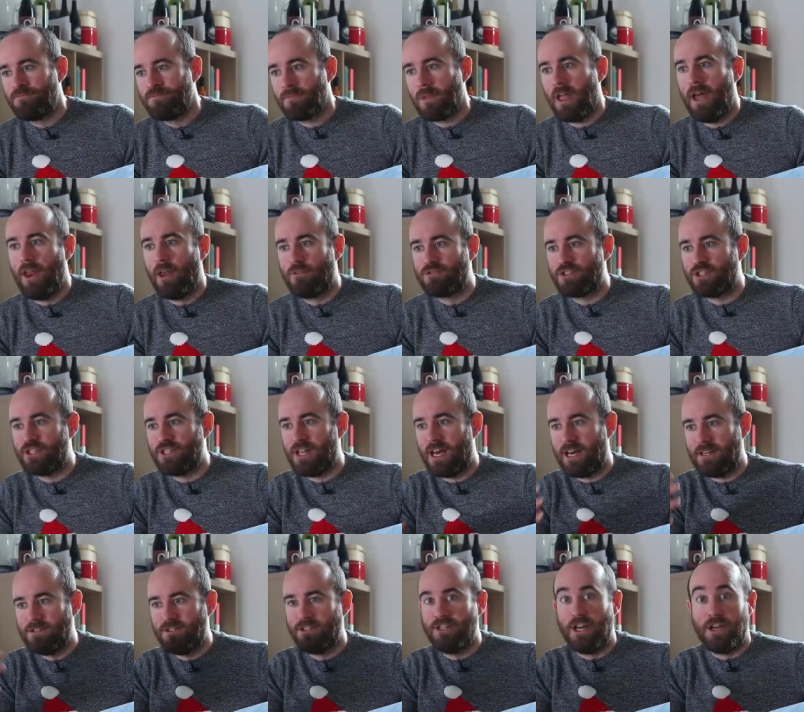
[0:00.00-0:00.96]
Yeah, and obviously
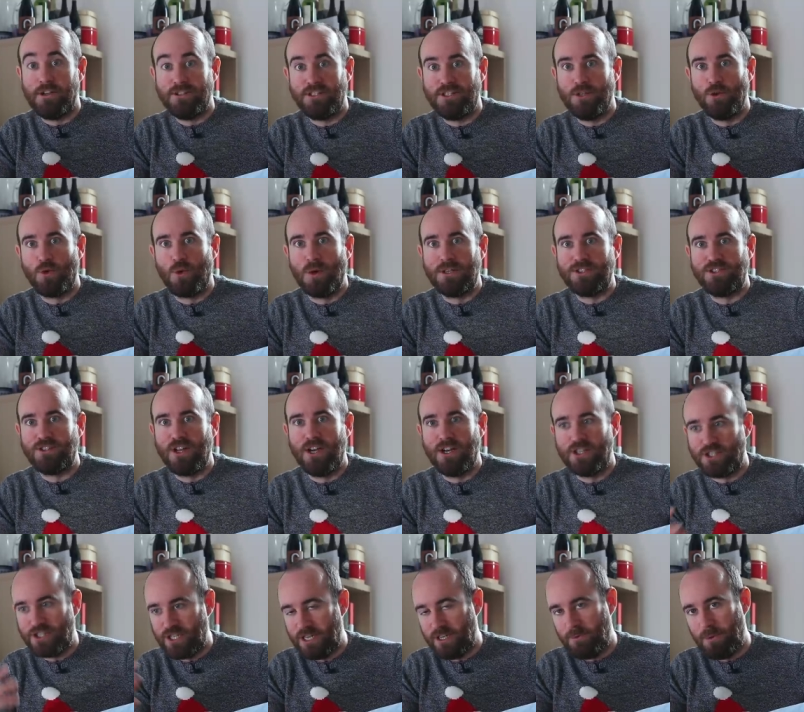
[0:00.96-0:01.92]
that, you know, it's still quite
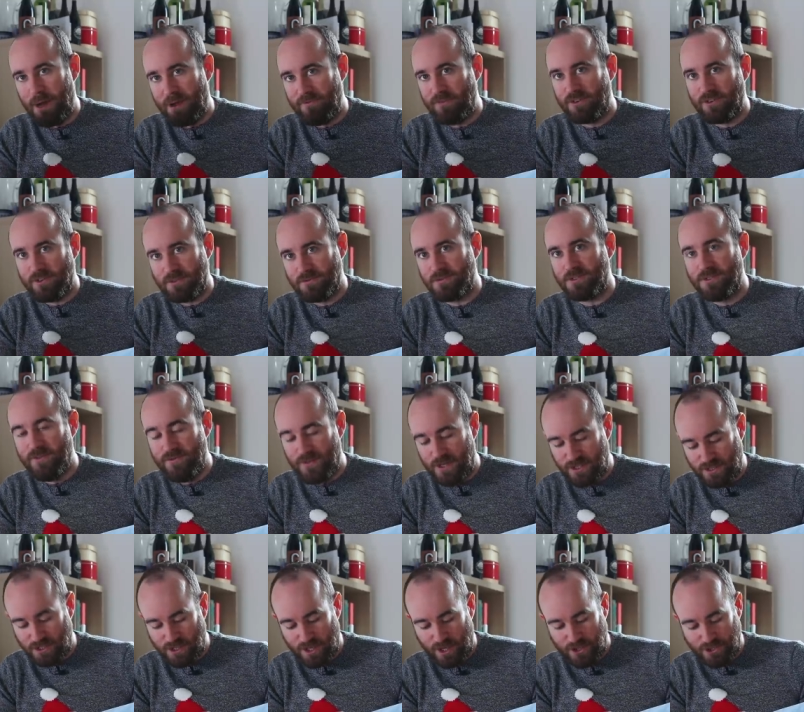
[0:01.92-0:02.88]
starchy. We haven't
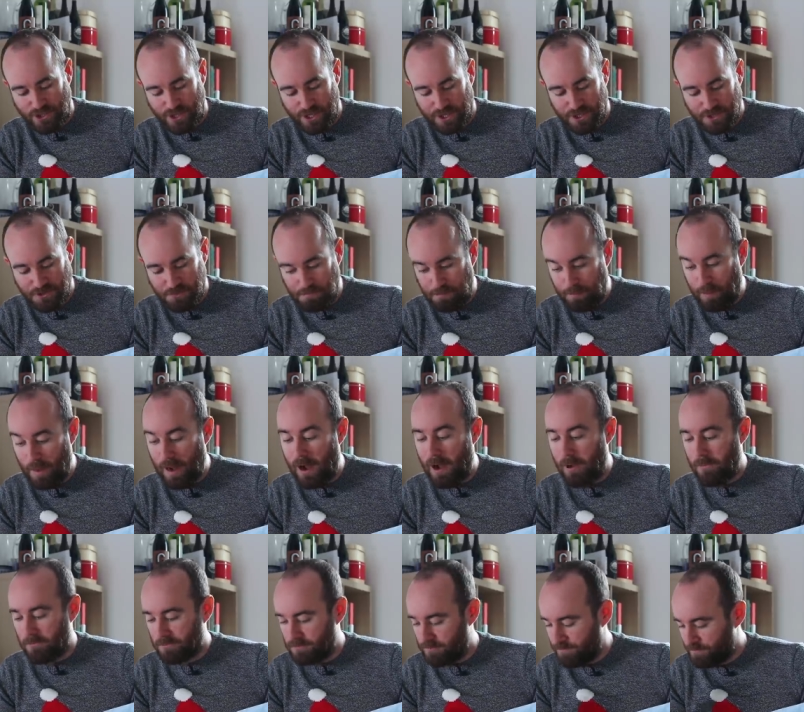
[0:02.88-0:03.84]
converted those sugars, but
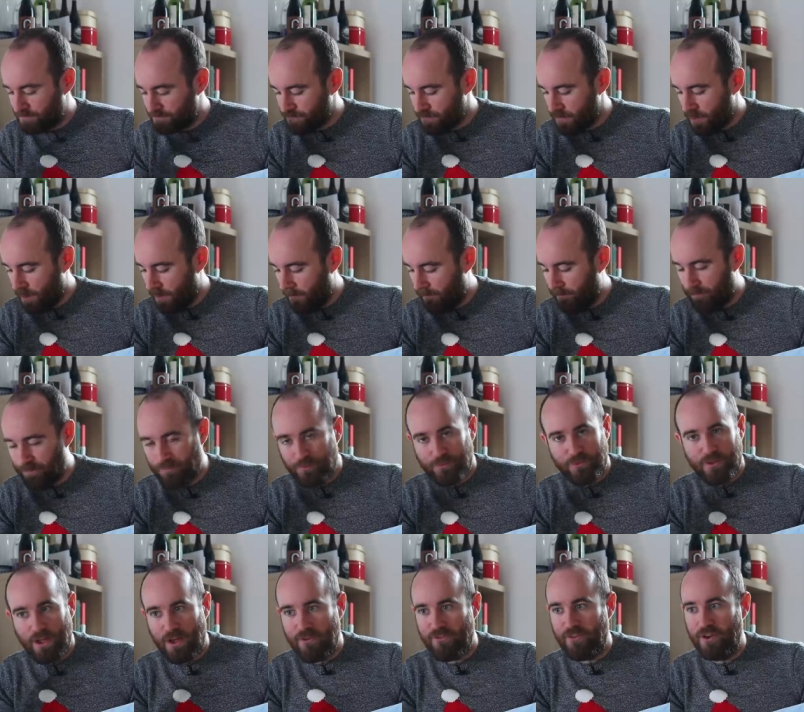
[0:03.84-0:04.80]

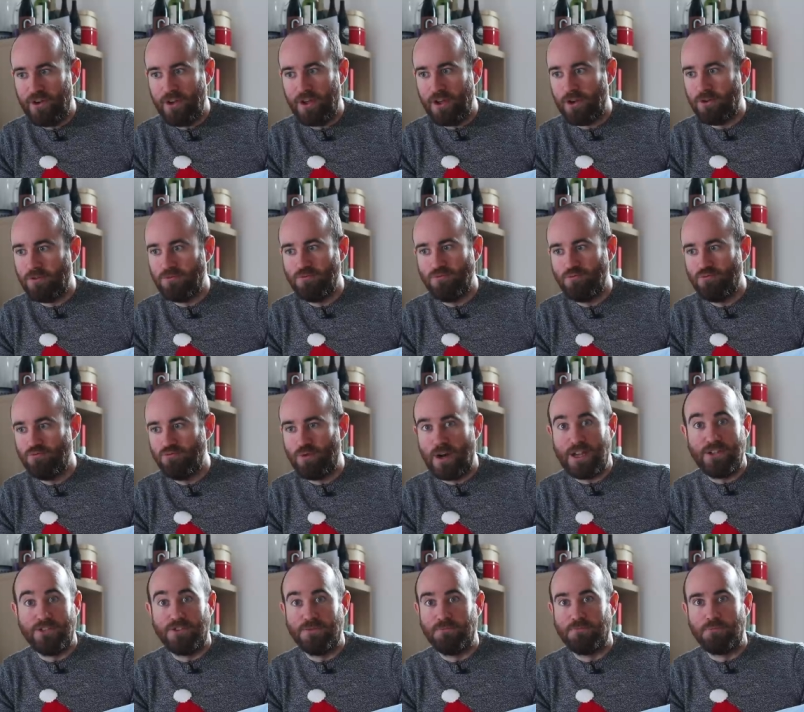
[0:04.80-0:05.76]
definite
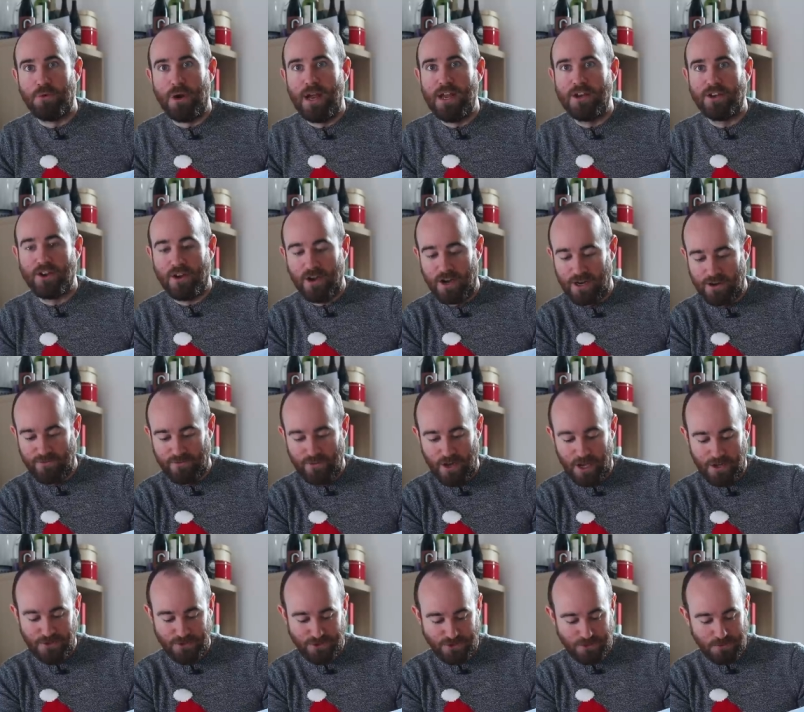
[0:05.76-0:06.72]
raisin bread kind of
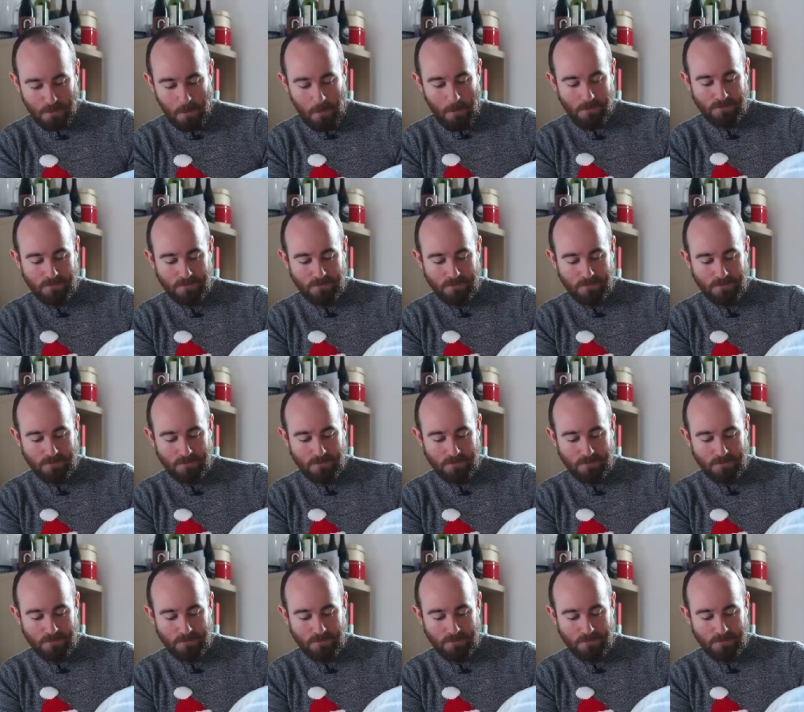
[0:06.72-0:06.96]
notes.